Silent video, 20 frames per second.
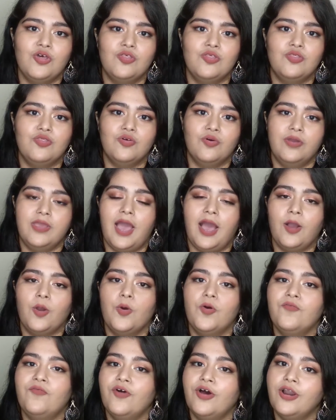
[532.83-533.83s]
So yeah,
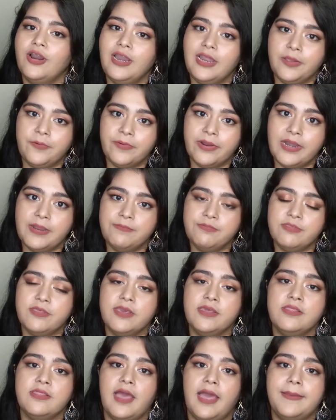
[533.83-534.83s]
go for liquid
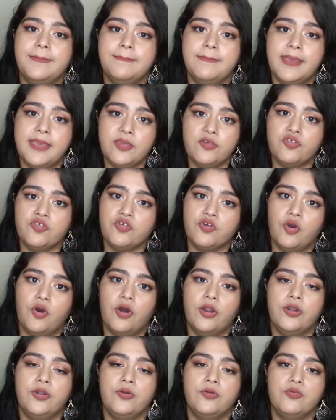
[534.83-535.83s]
lipsticks and make
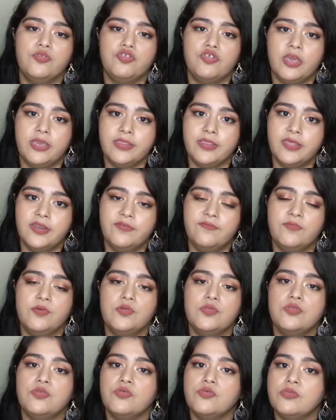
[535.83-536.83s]
sure to check the
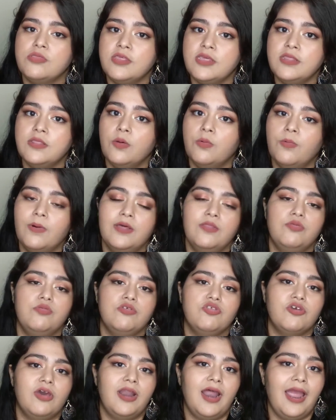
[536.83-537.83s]
reviews to see the ones
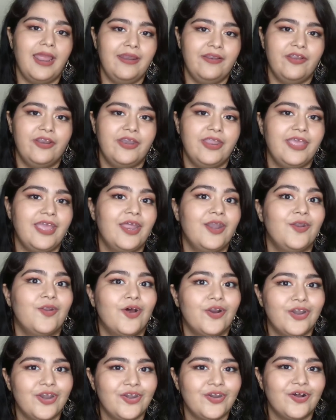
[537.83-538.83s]
which are hydrating and
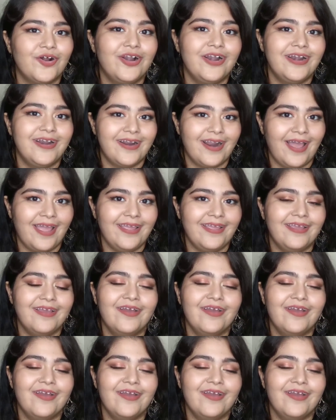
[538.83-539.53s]
not at all dry.